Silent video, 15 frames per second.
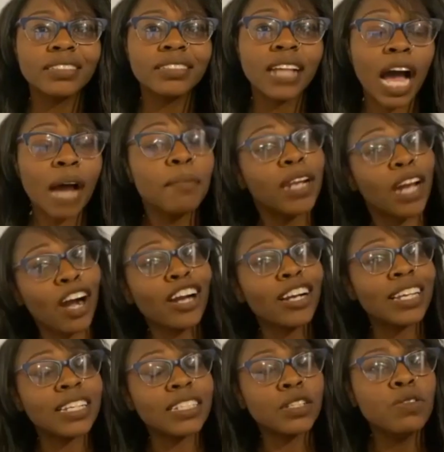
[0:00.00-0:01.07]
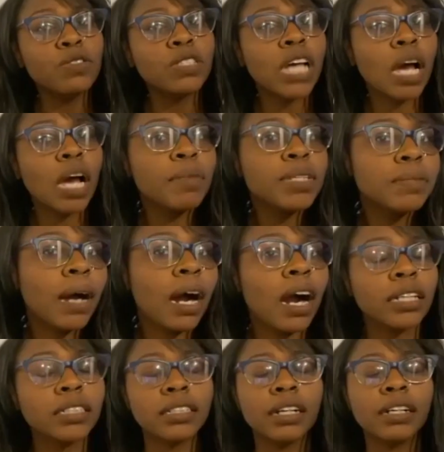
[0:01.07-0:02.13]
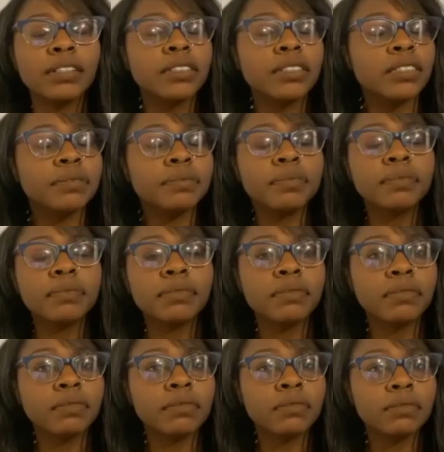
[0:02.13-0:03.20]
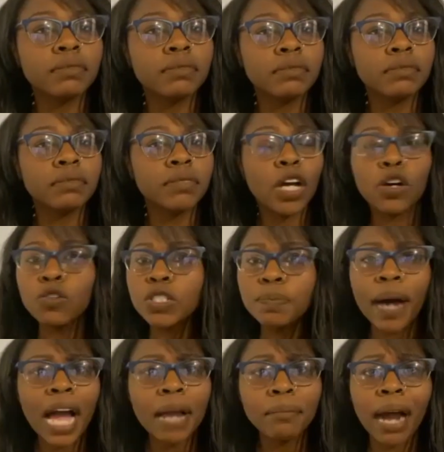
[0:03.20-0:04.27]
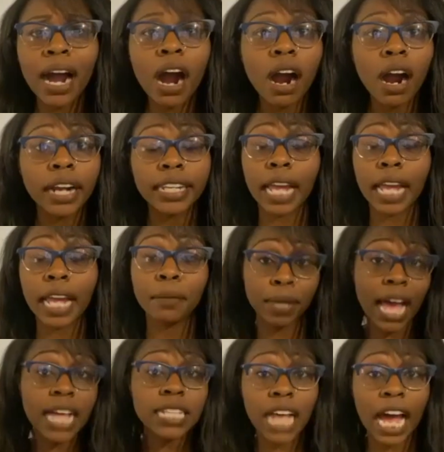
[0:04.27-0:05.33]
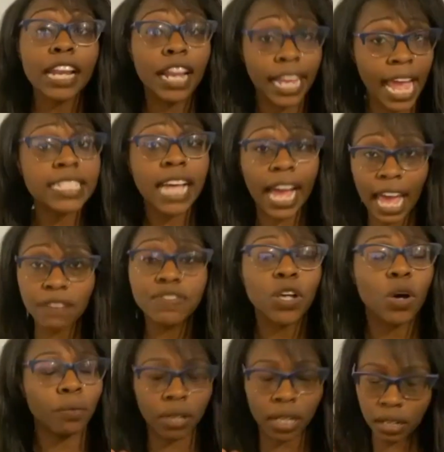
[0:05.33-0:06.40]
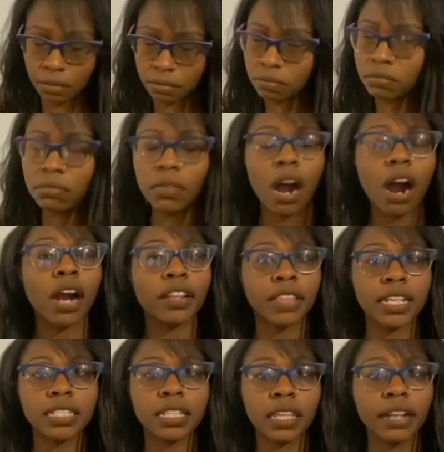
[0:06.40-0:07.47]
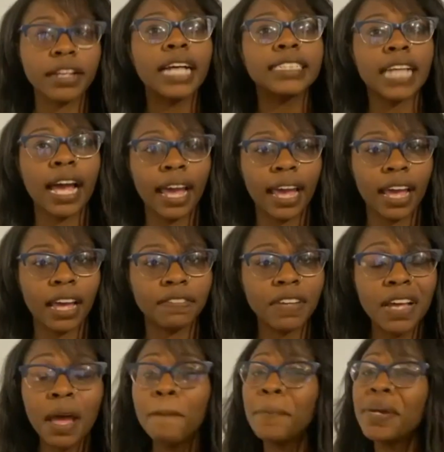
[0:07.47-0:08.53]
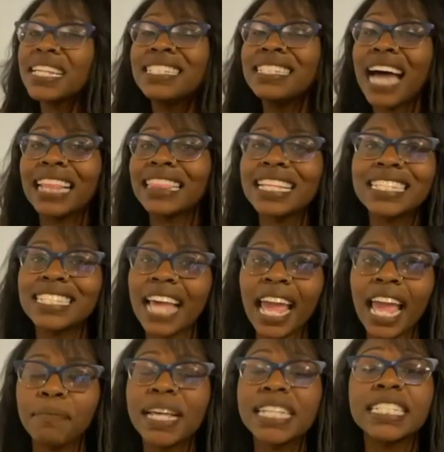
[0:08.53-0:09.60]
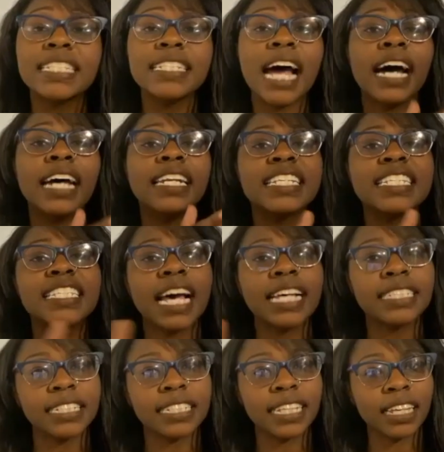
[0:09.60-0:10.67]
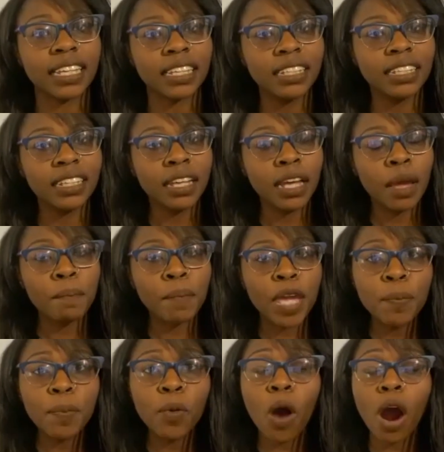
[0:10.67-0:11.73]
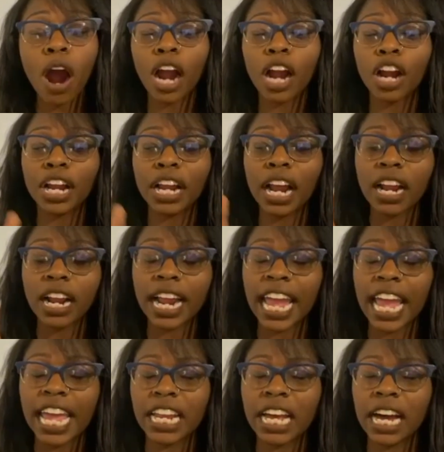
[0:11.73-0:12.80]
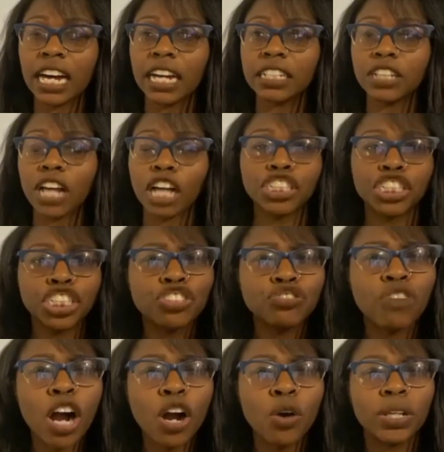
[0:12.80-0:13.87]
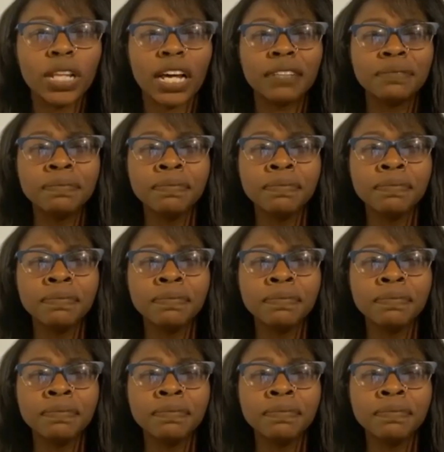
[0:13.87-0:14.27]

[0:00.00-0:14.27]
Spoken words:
I'm an artist. Who's coming to my art shows? Who's buying my art? Like, yes, I have sold art this year. Yes, I have. But it's not the same because it's not a necessity. People are in a struggle, a